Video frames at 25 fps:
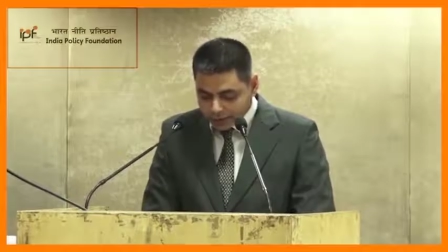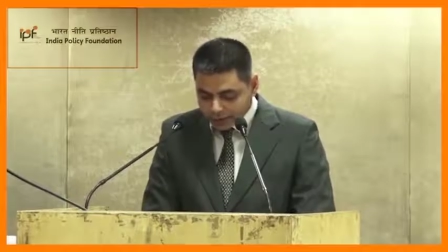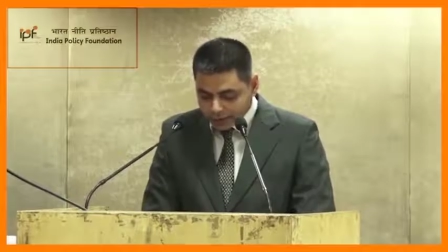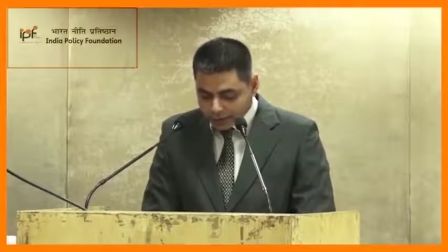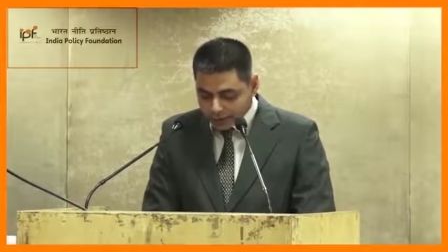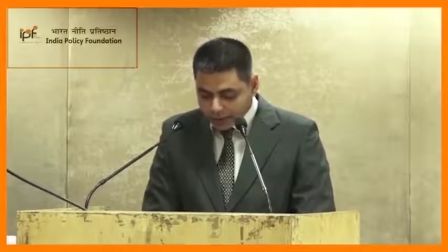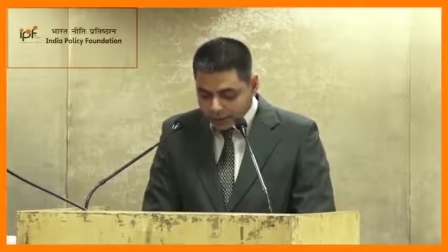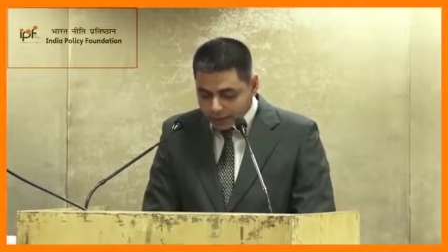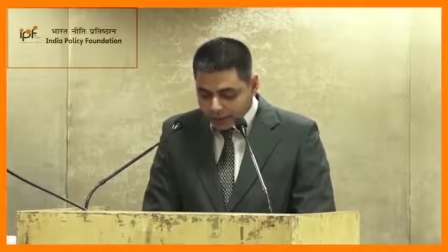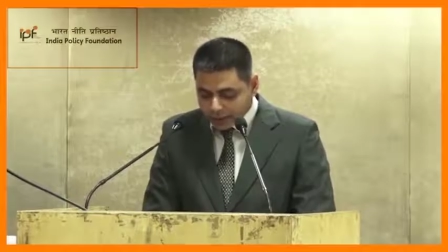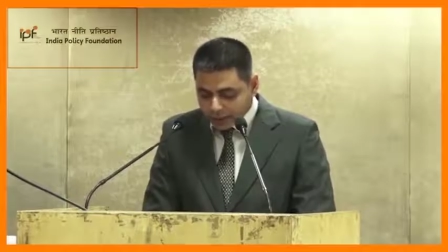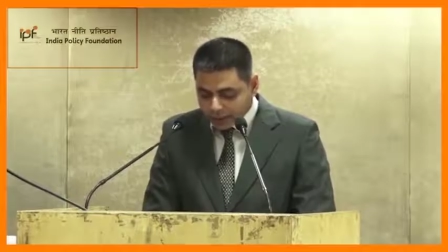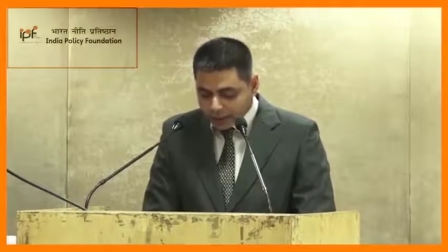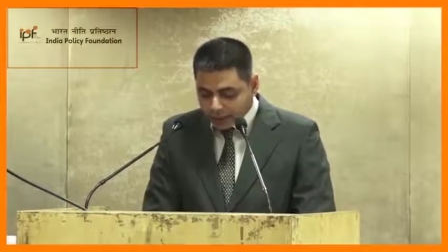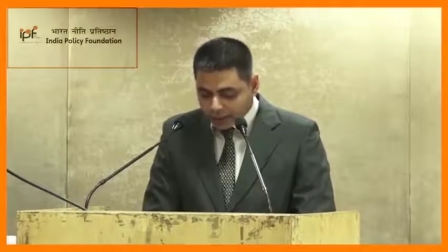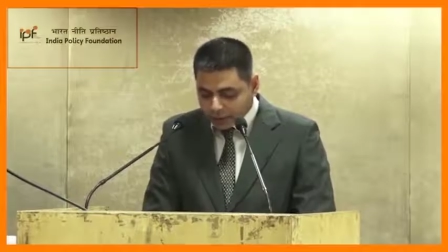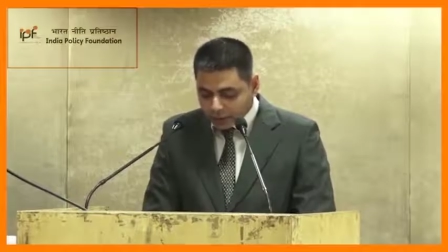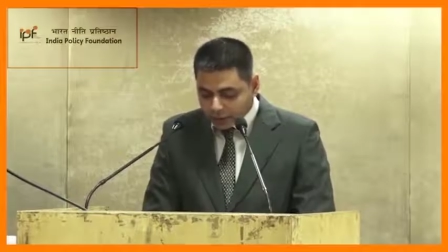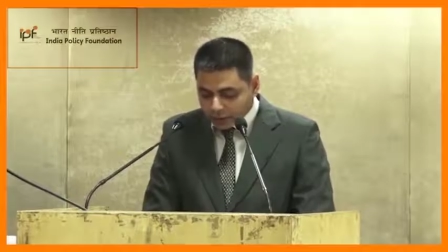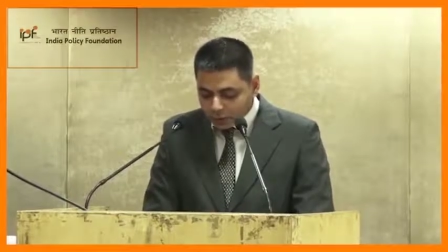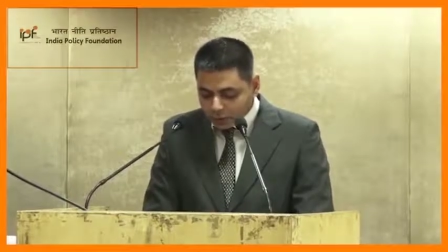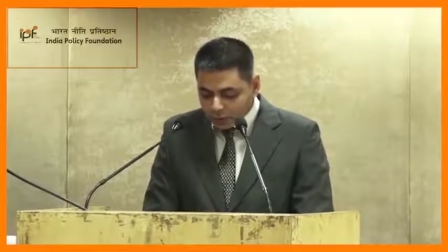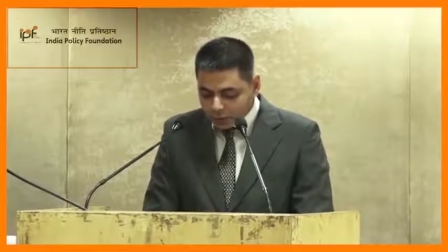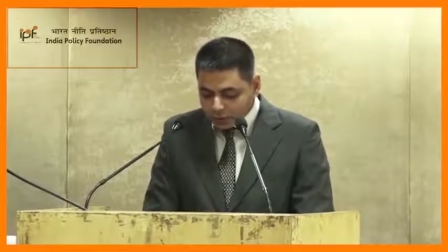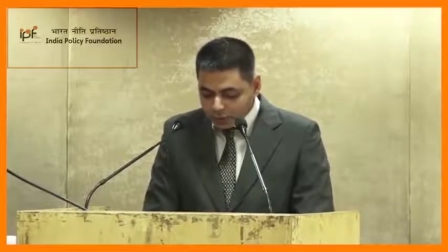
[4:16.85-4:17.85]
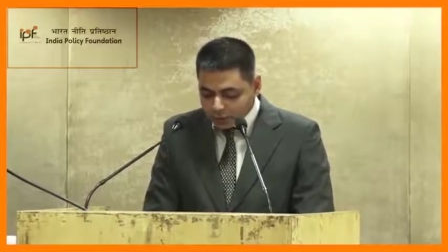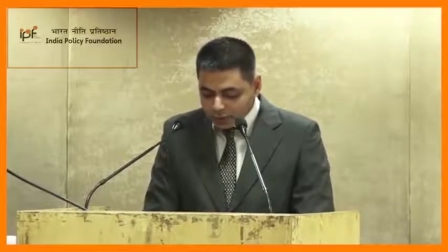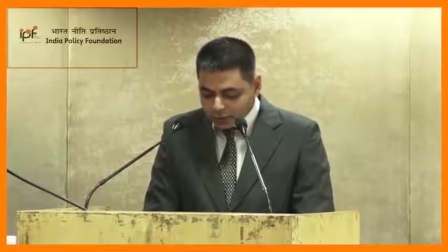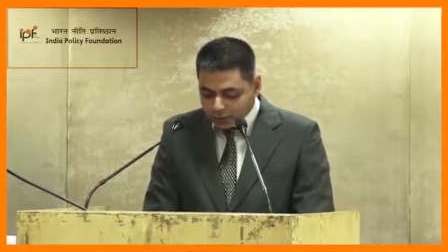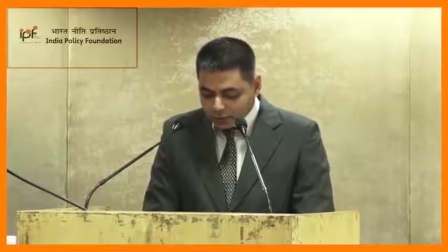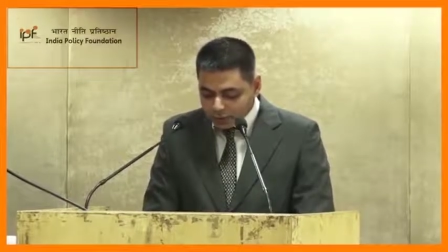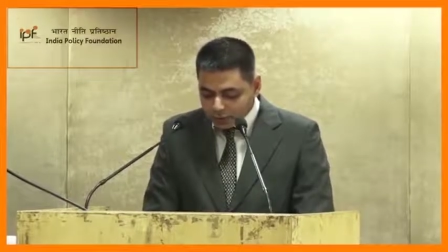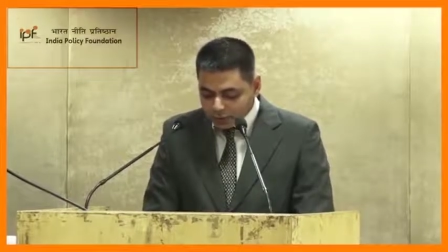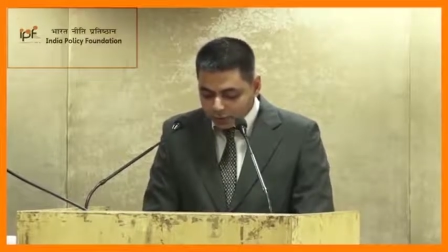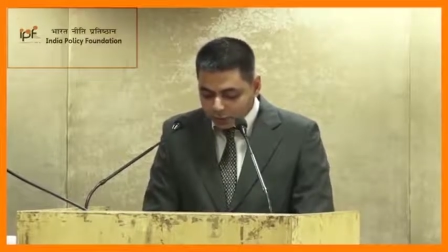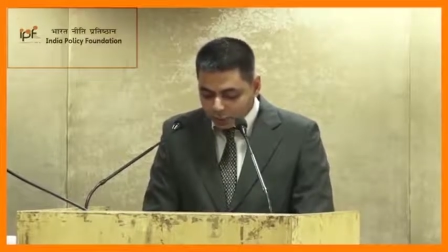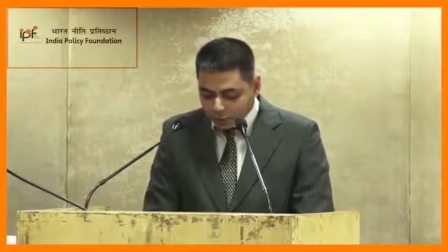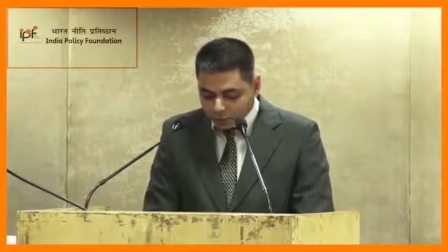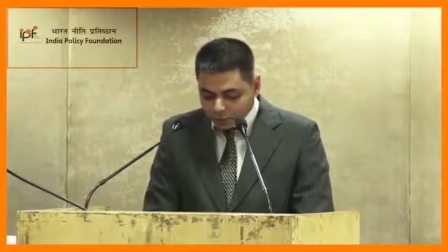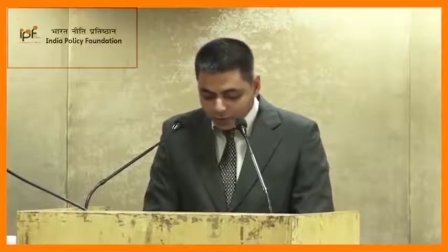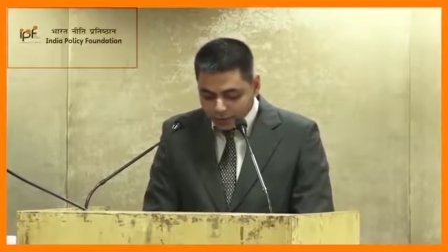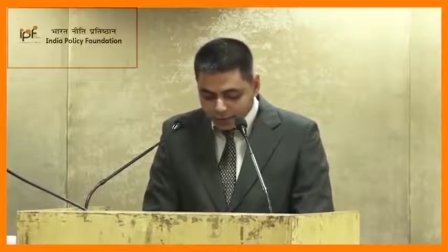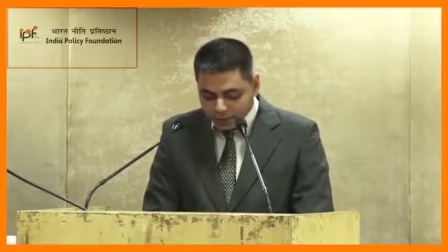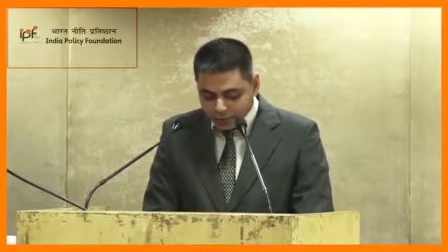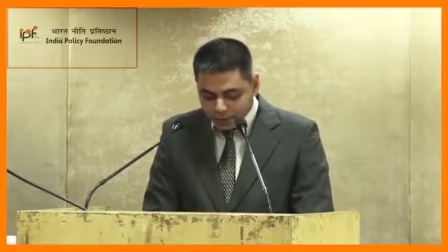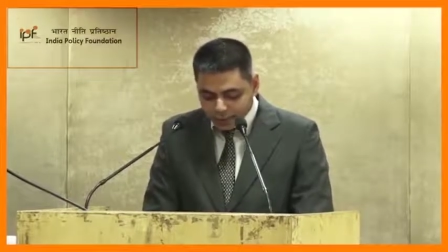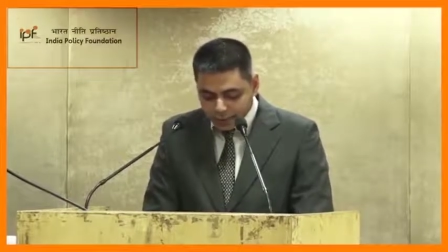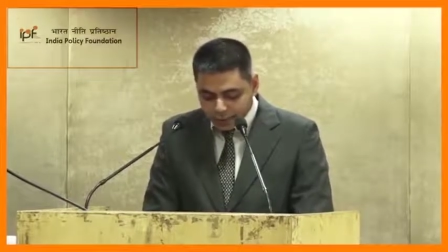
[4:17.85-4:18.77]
Since the Hindus formed a